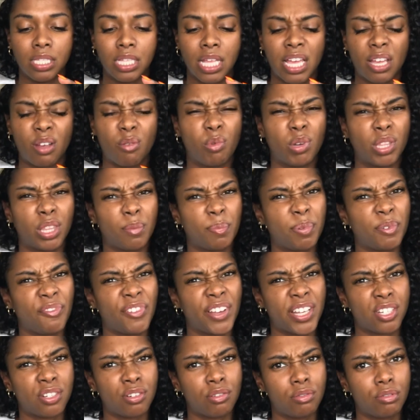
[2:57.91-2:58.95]
like what the
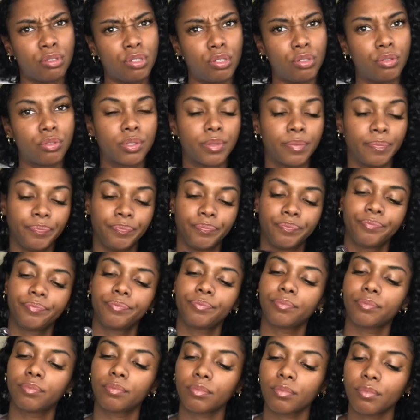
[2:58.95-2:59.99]
professionals use.
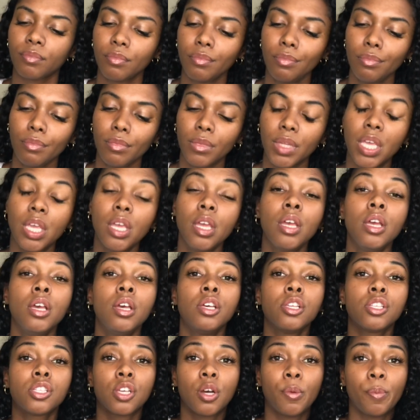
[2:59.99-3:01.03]

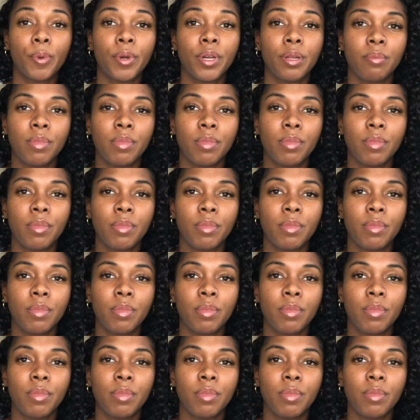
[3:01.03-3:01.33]
So pretty